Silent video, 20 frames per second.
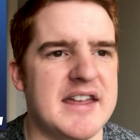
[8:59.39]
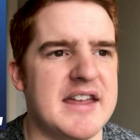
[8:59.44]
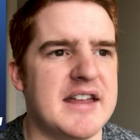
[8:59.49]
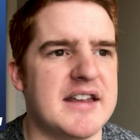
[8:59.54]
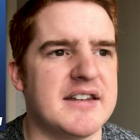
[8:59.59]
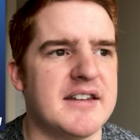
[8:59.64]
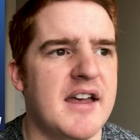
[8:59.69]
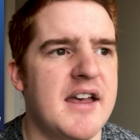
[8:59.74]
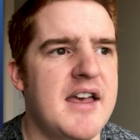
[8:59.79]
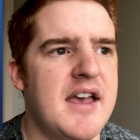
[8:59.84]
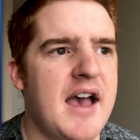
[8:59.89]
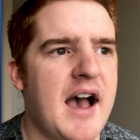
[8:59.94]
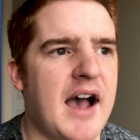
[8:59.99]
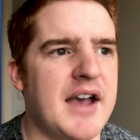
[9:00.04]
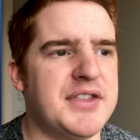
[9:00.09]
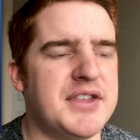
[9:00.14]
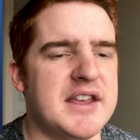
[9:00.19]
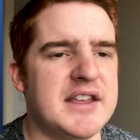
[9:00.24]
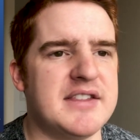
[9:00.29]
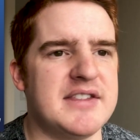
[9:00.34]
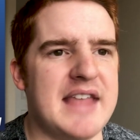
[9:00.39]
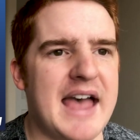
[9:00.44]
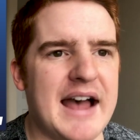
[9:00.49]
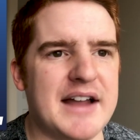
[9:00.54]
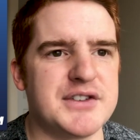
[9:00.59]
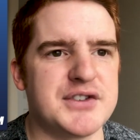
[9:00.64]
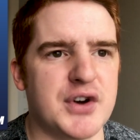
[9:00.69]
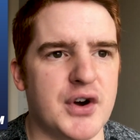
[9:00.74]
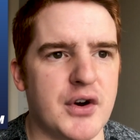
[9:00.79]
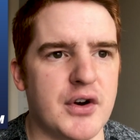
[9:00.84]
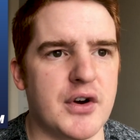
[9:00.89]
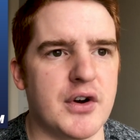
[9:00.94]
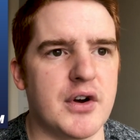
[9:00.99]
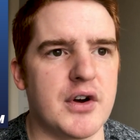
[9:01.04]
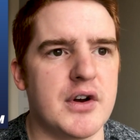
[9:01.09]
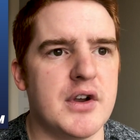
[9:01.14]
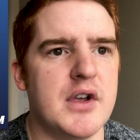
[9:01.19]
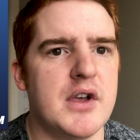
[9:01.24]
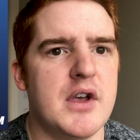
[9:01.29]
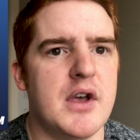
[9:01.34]
And I think Nat
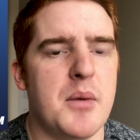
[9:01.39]
Turner